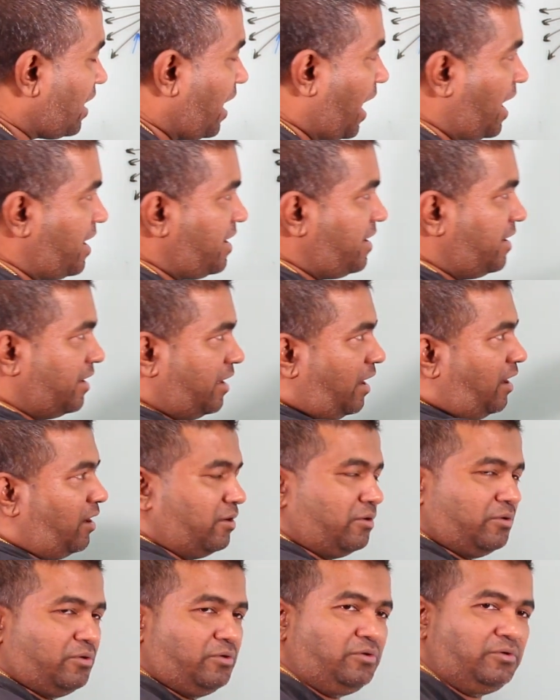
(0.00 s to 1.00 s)
And
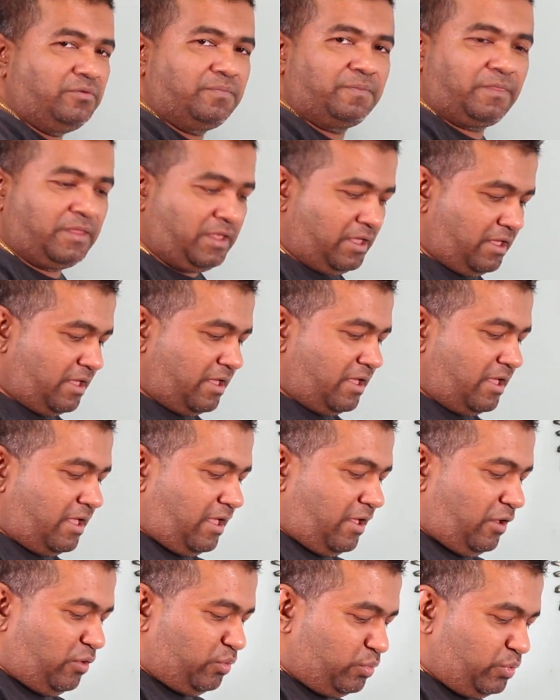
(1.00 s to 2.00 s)
now
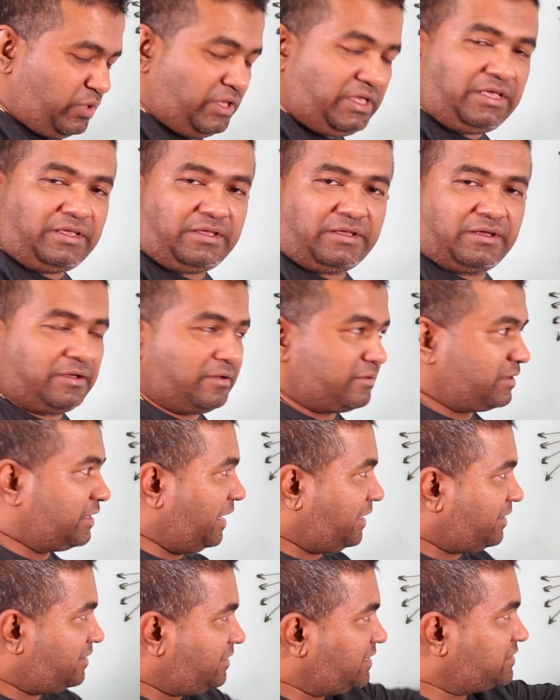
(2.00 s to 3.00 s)
we
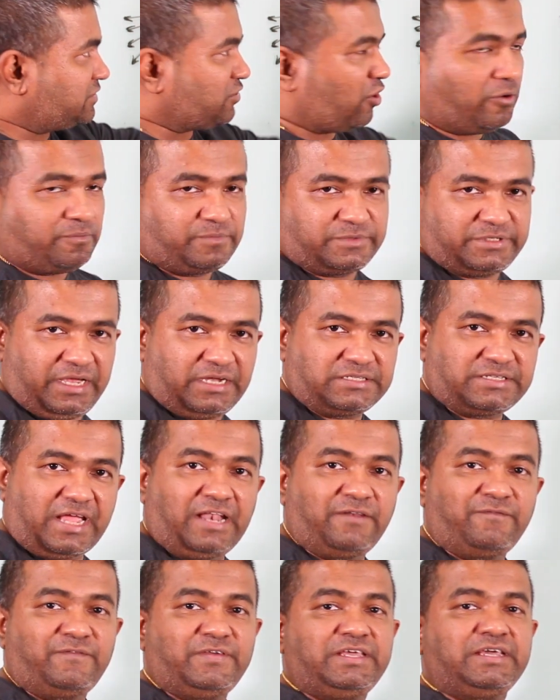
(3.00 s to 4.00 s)
get this object
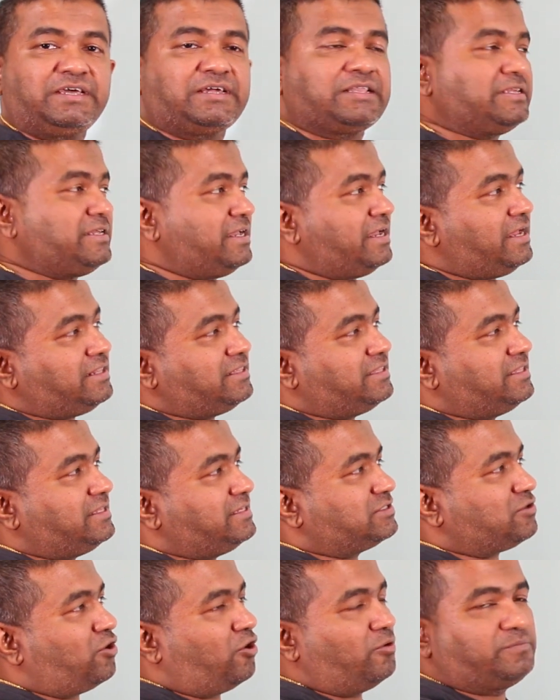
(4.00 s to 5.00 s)
and we create
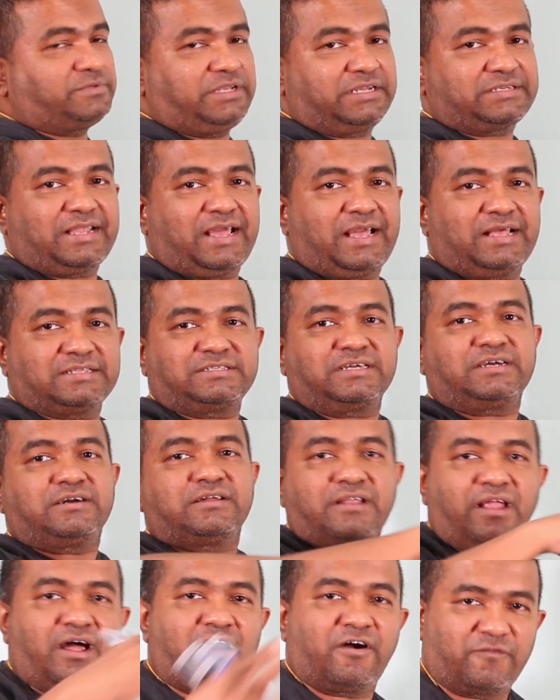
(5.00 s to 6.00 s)
this object as a
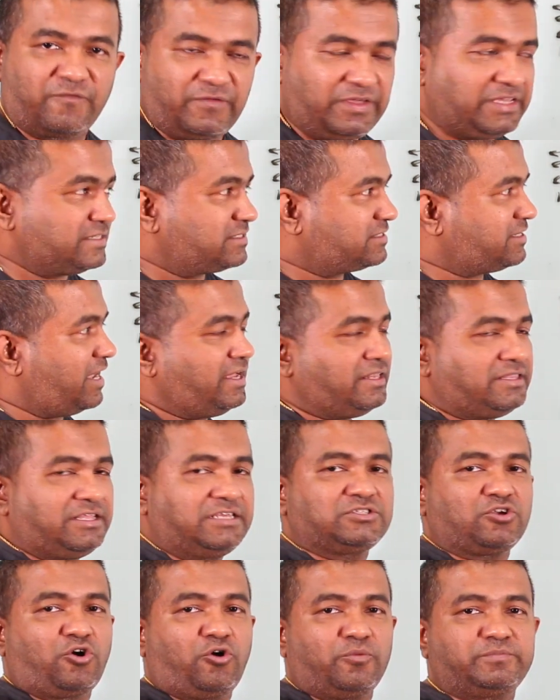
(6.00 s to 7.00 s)
graph. We assign
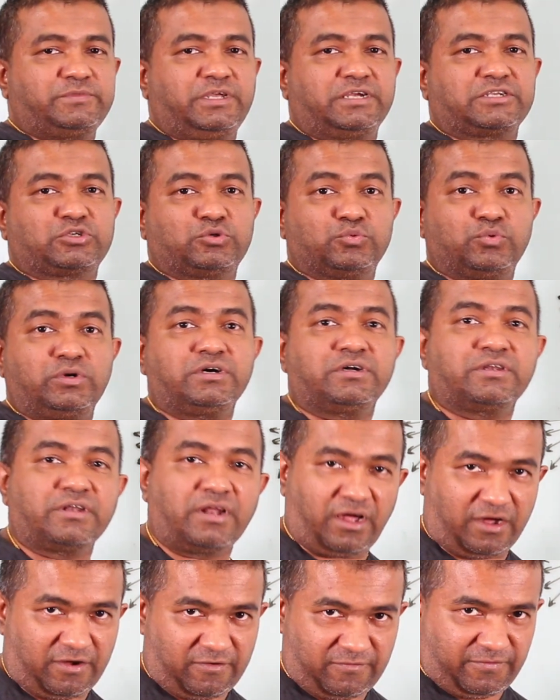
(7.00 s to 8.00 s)
this object to a
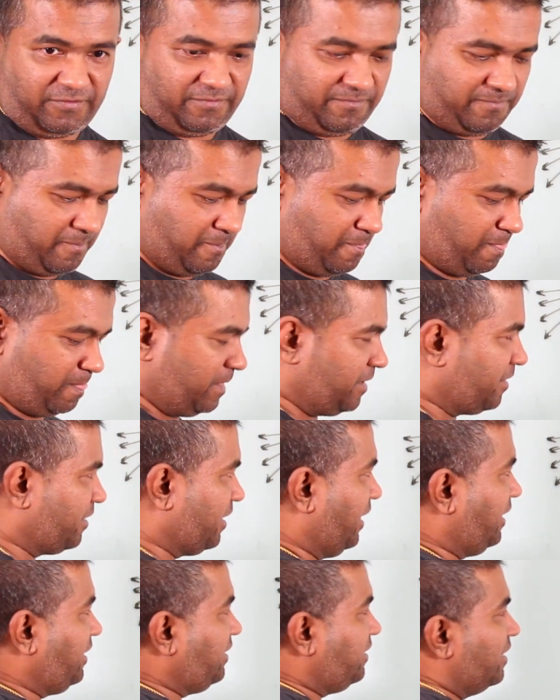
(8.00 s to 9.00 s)
graph,
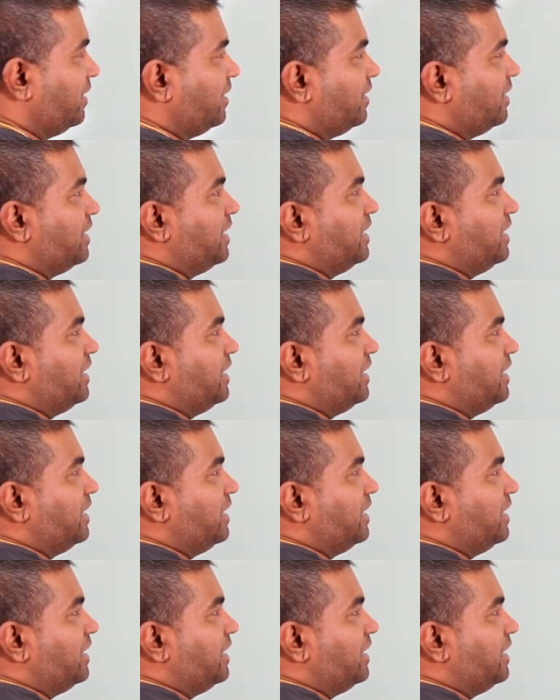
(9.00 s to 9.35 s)
right?